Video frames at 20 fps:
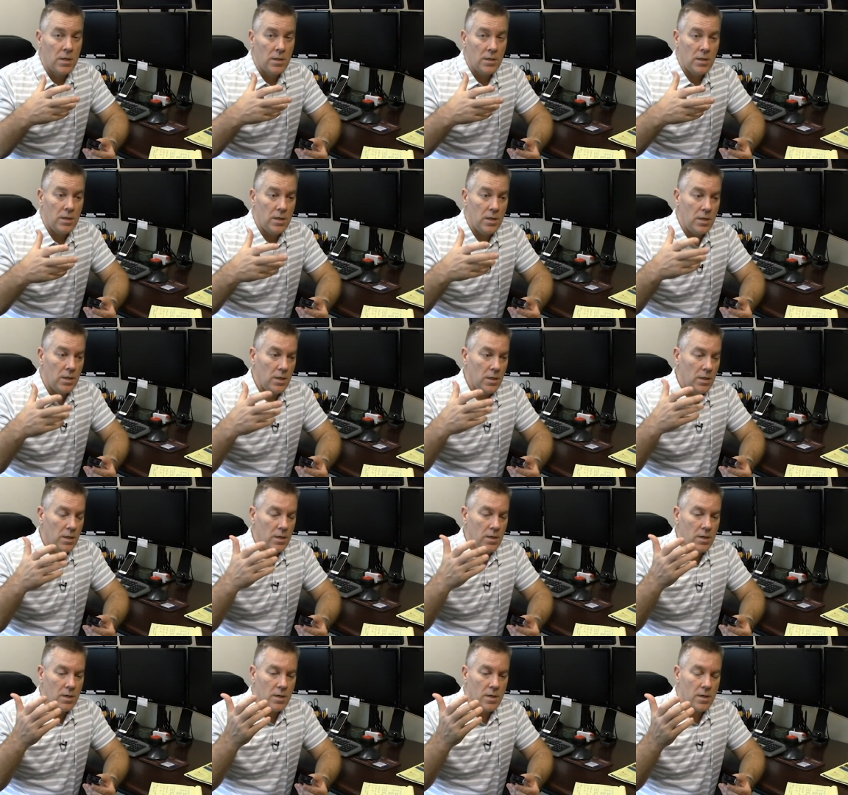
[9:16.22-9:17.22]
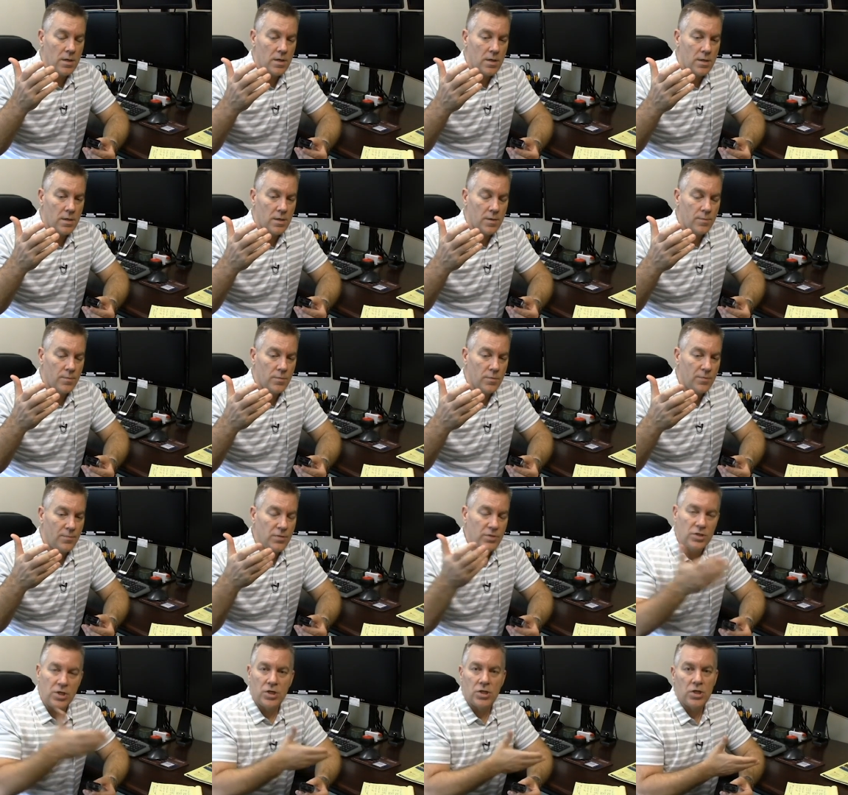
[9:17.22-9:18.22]
the, um, the
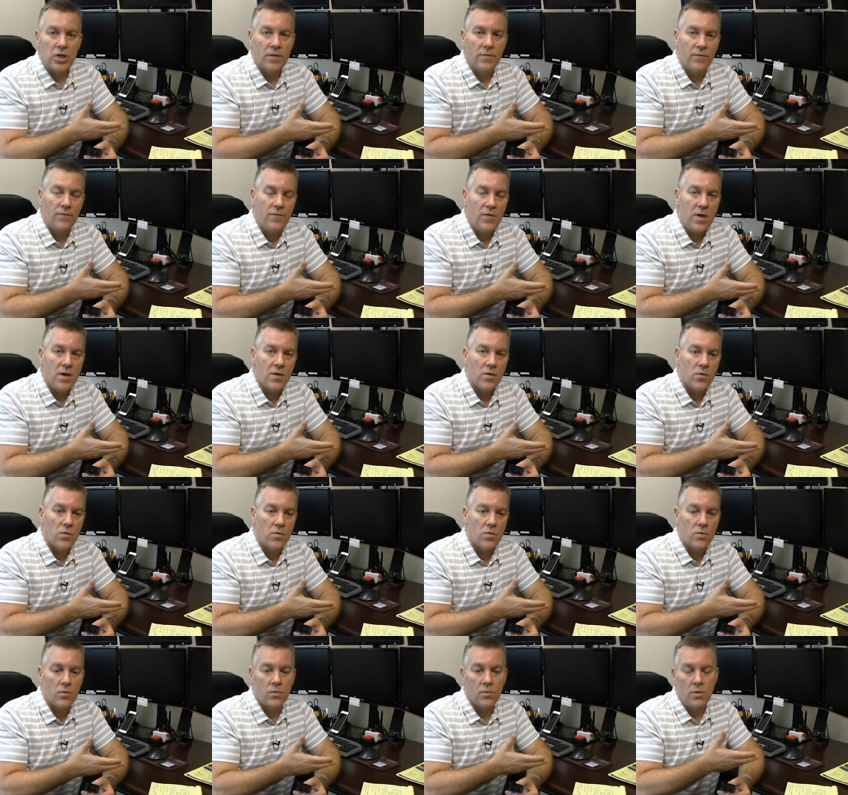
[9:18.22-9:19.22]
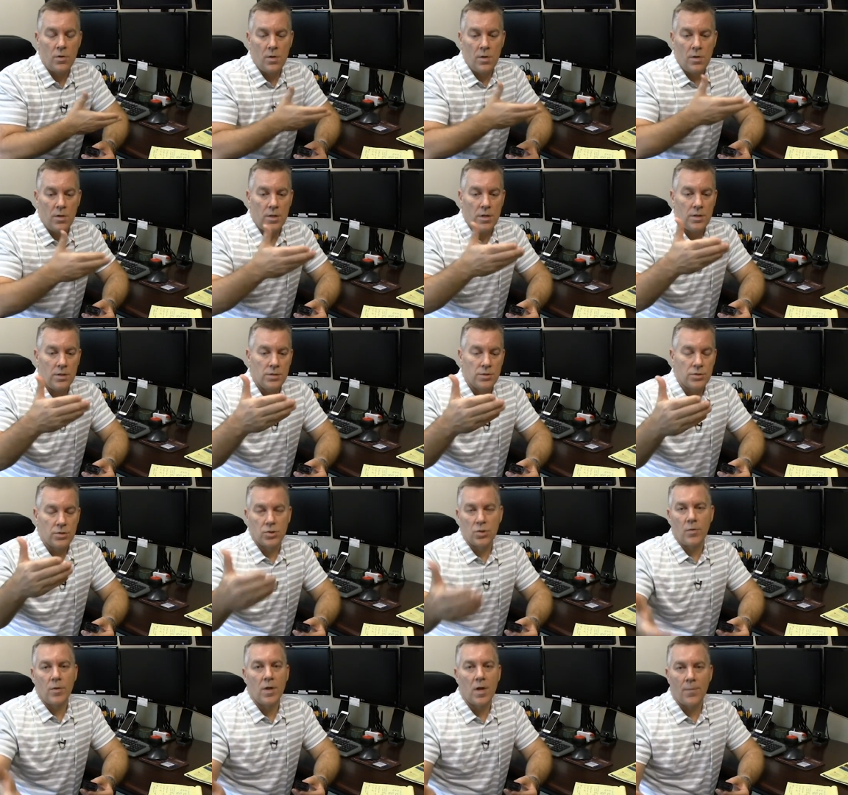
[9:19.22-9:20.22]
position of the vehicle is
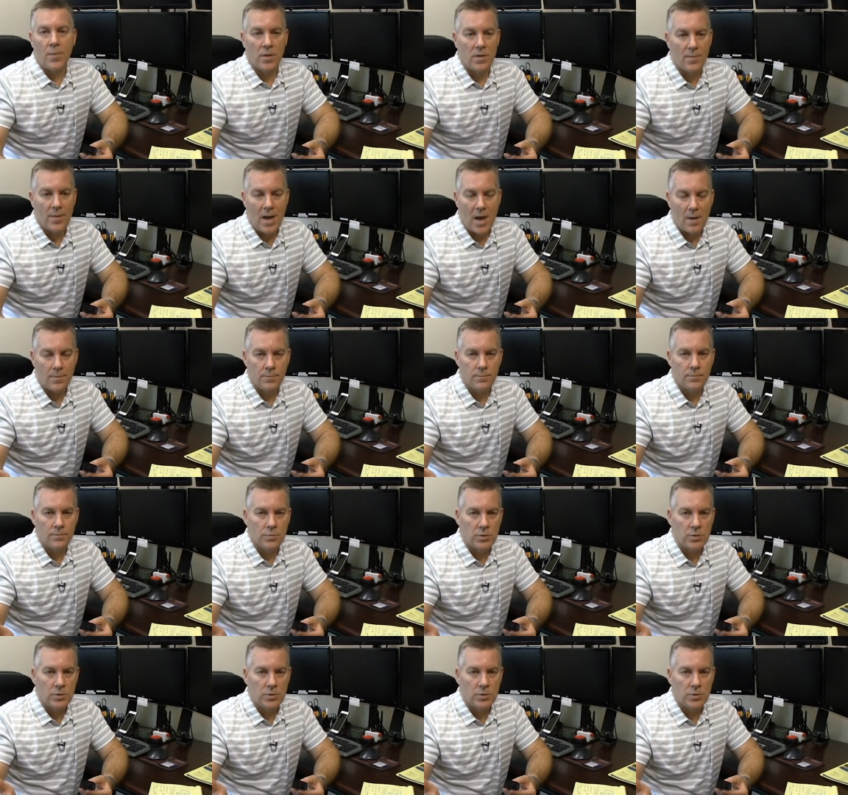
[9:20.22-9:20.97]
showing up on the map.